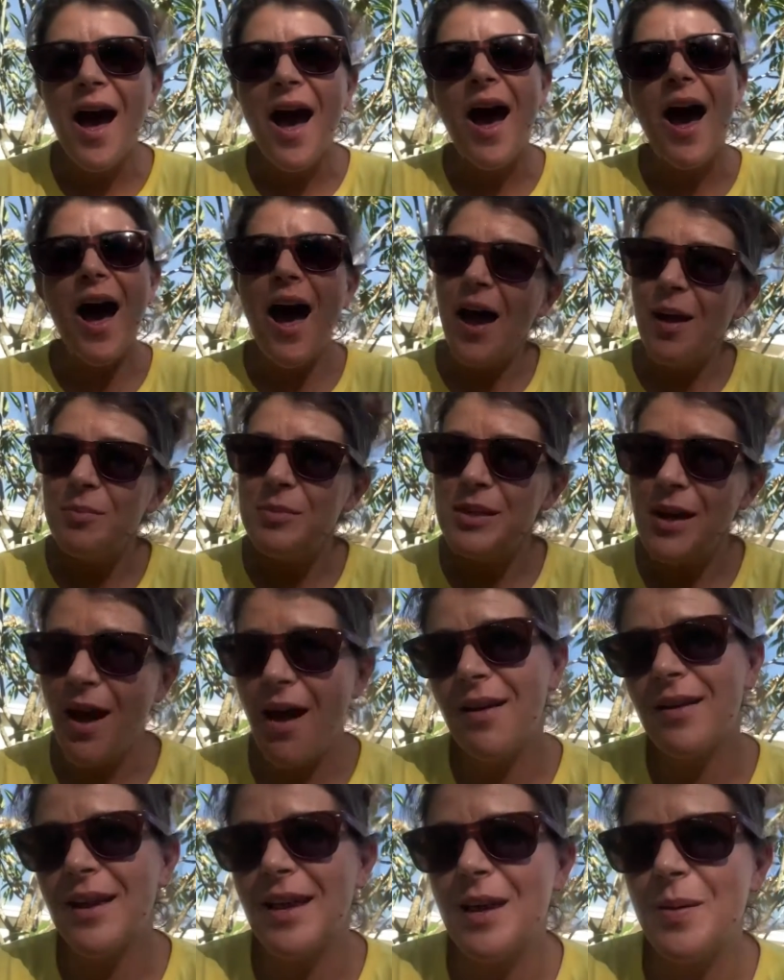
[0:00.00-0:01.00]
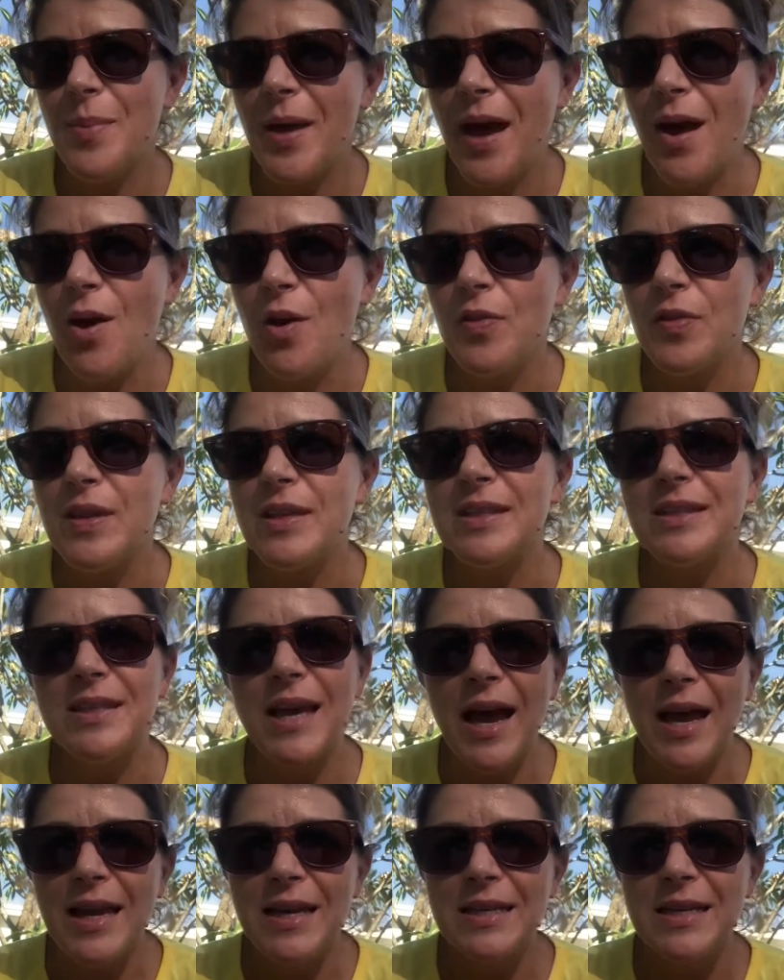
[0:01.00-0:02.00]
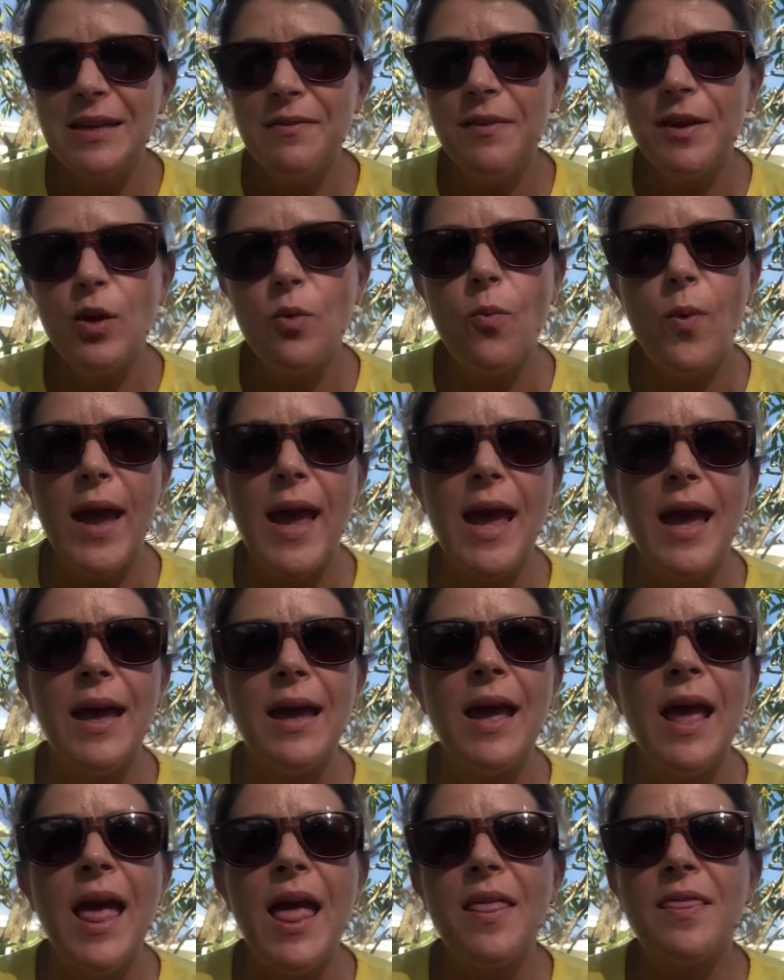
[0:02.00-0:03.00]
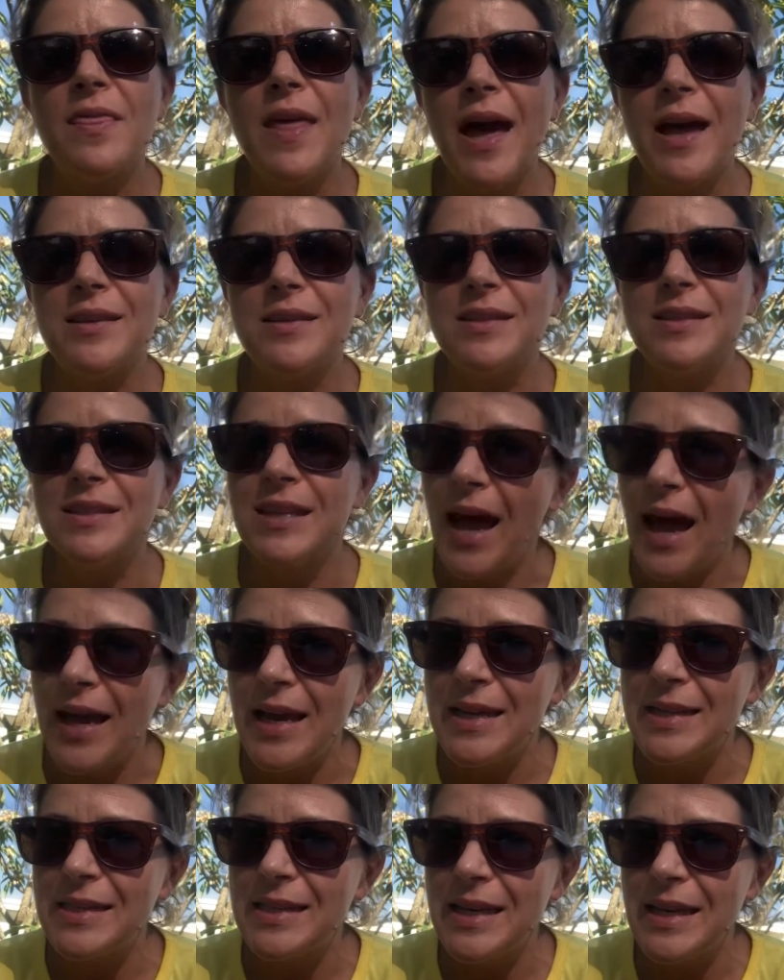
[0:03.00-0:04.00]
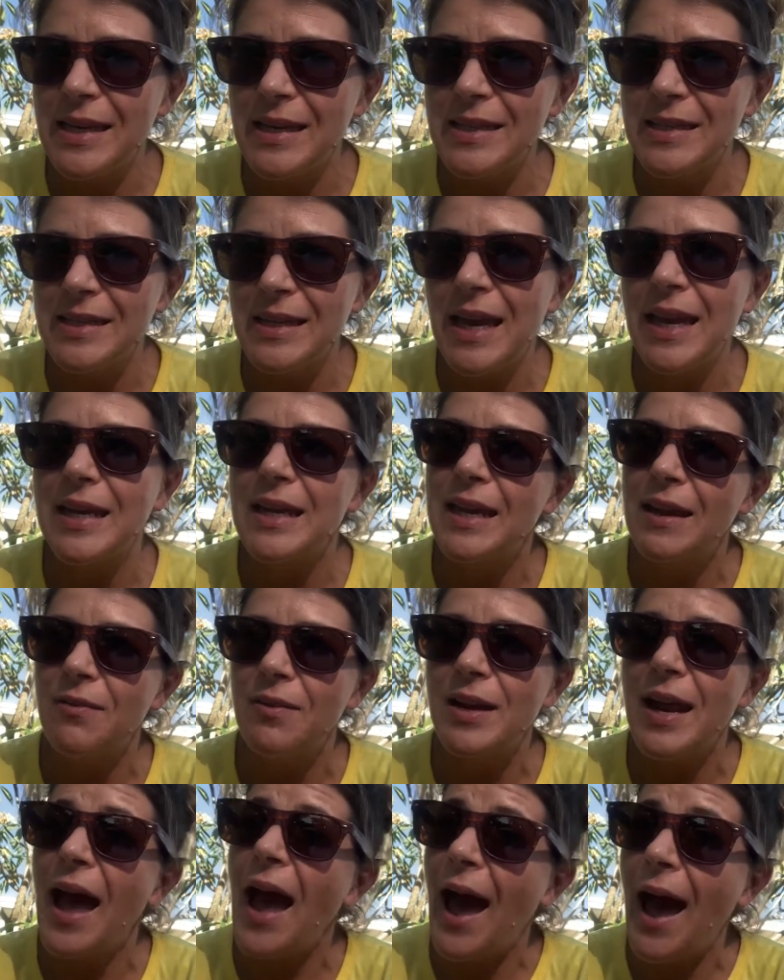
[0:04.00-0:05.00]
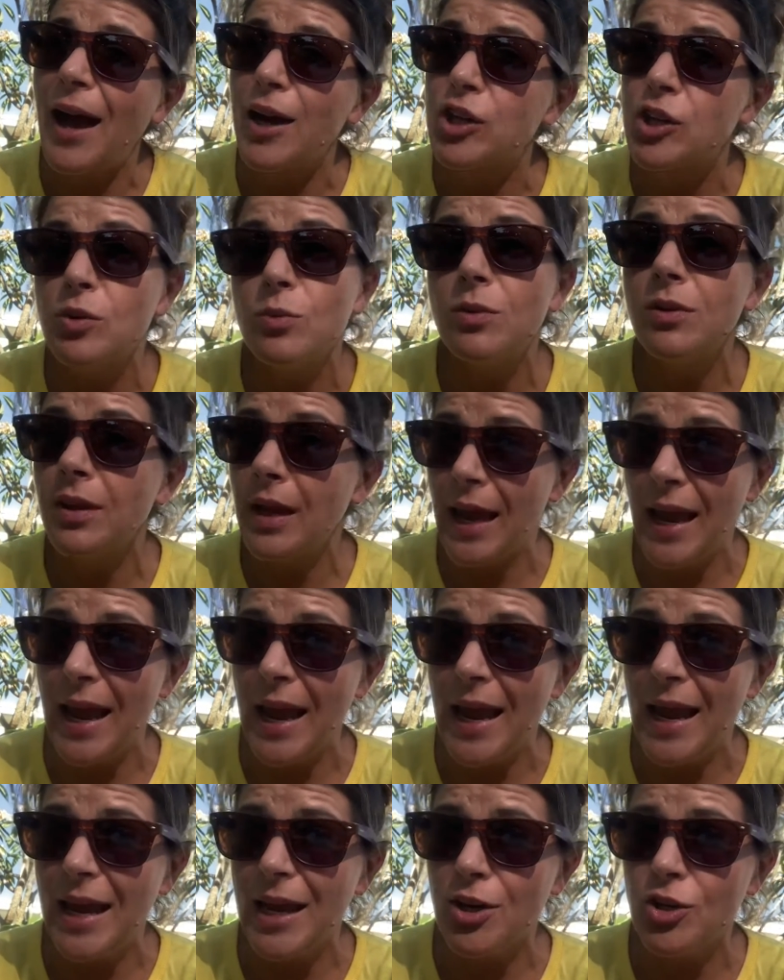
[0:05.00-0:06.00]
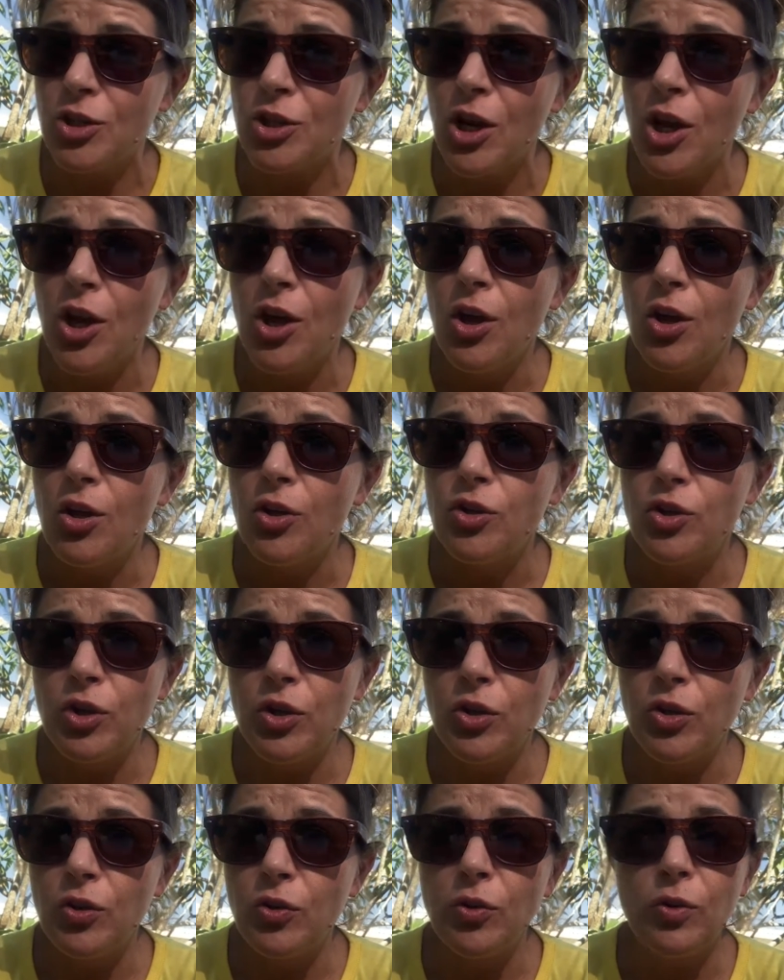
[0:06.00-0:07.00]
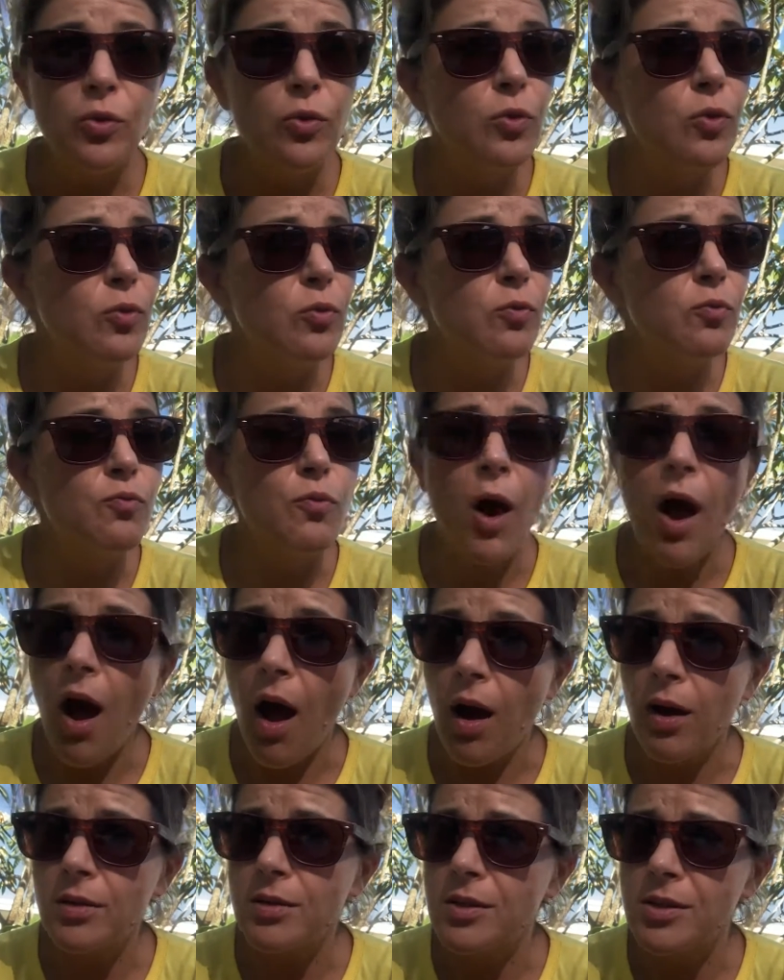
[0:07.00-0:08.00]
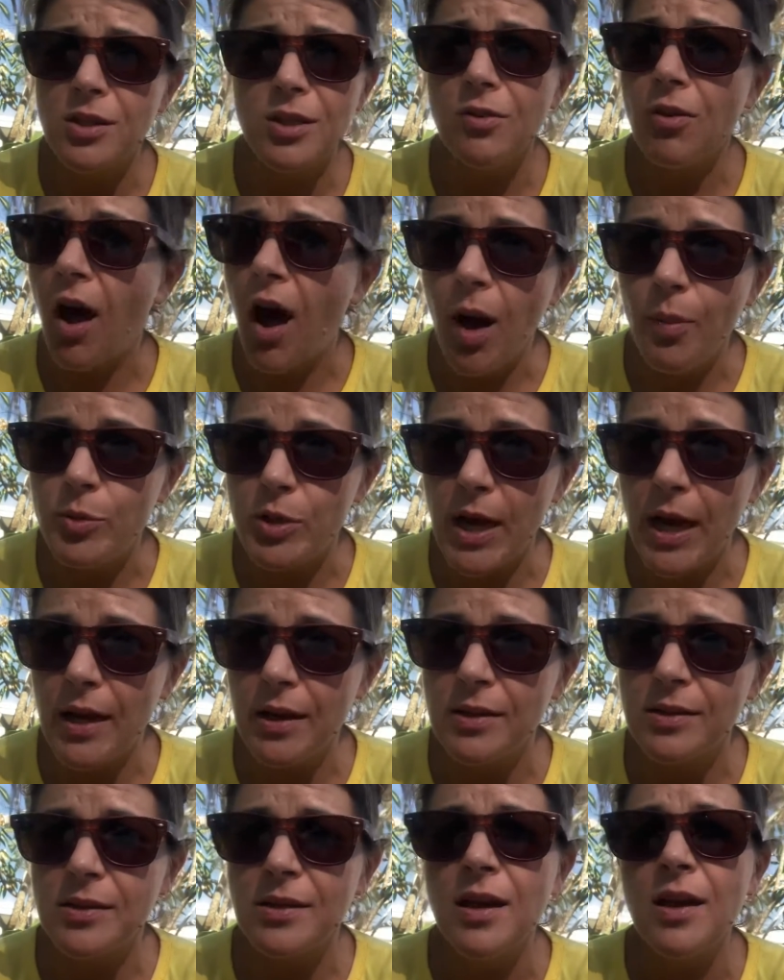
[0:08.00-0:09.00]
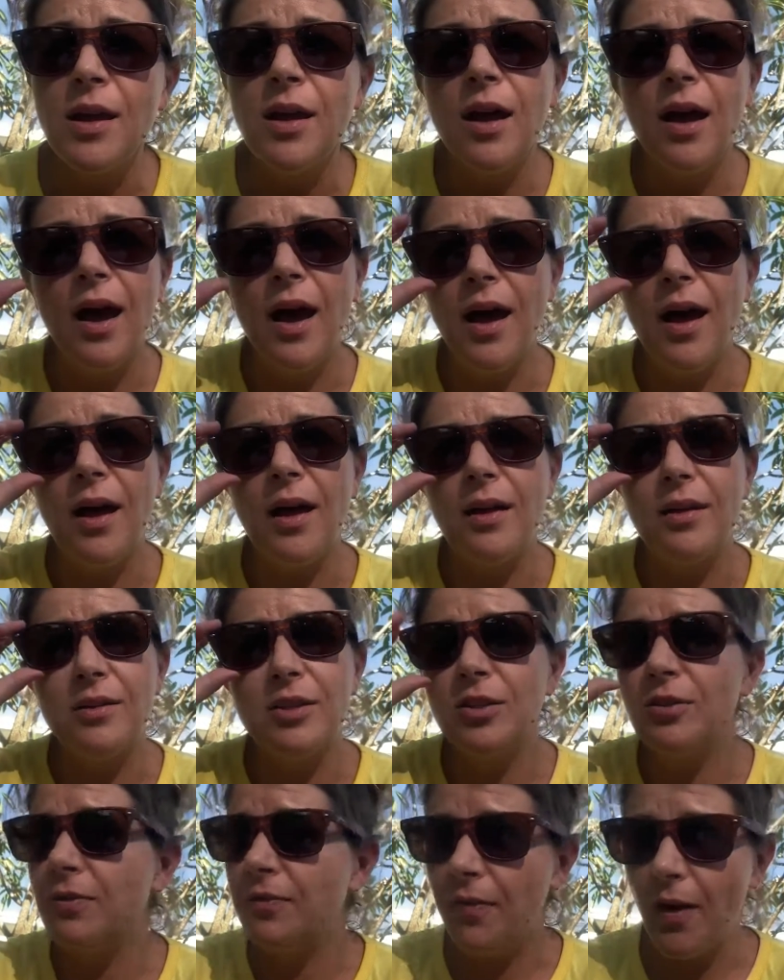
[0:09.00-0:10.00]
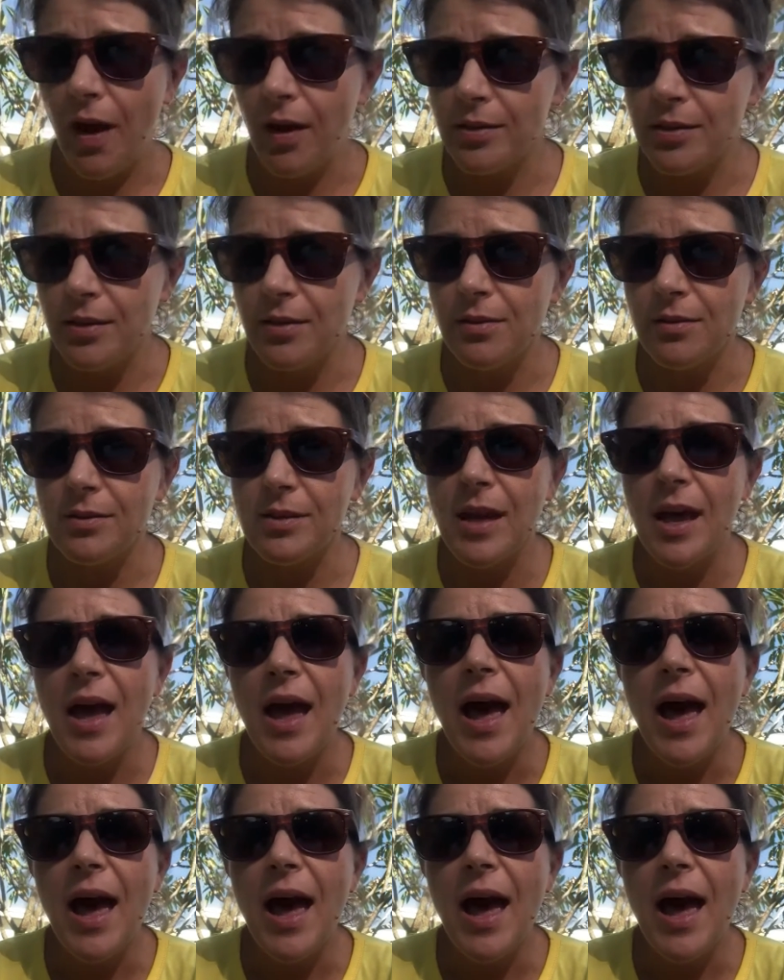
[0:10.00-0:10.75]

I'm talking about the scientific way that scientists can give an actual age to rocks, to objects, to fossils.